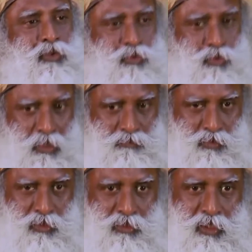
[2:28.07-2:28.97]
You have
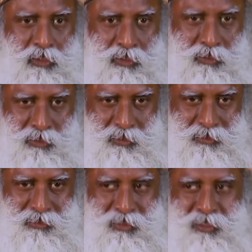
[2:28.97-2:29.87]
to conduct it
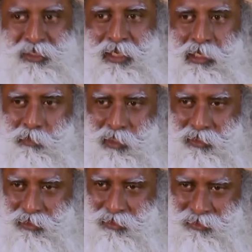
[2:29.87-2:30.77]
on a daily
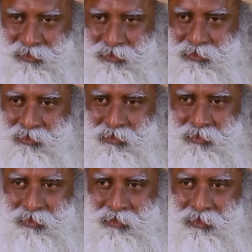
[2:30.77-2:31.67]
basis.
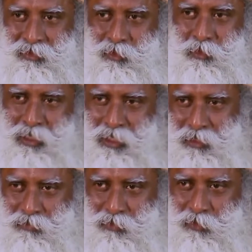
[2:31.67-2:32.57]
One
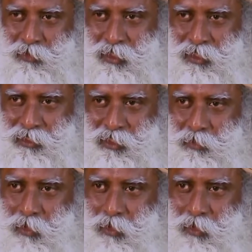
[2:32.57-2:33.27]
day if you don't conduct it